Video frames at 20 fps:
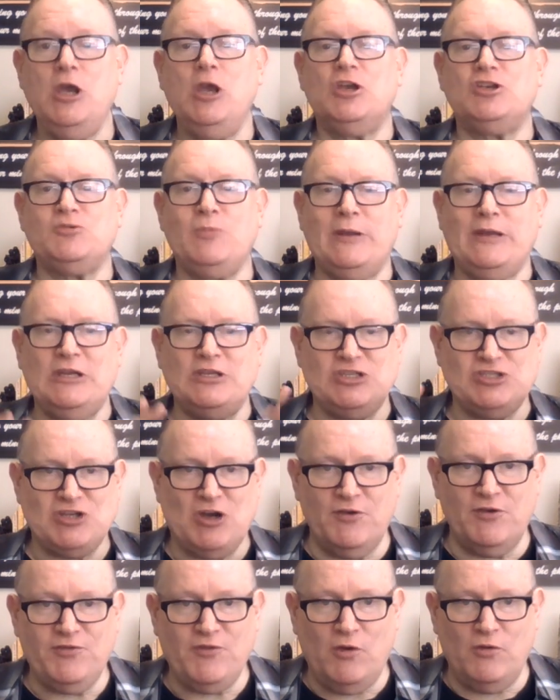so we can
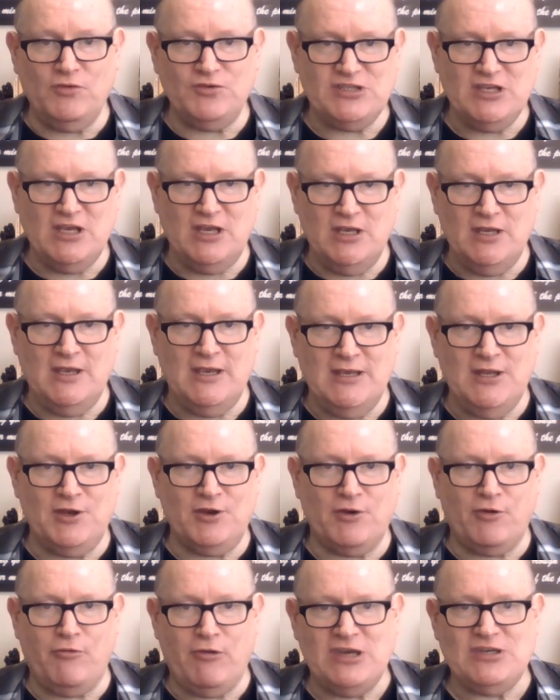start those
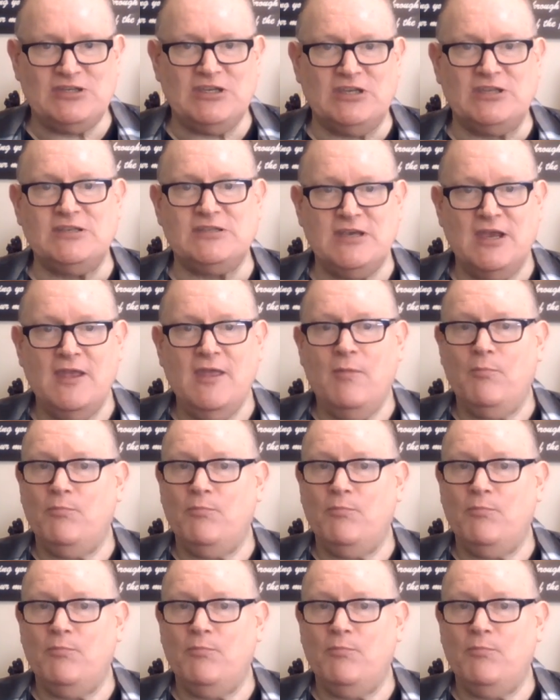integrations,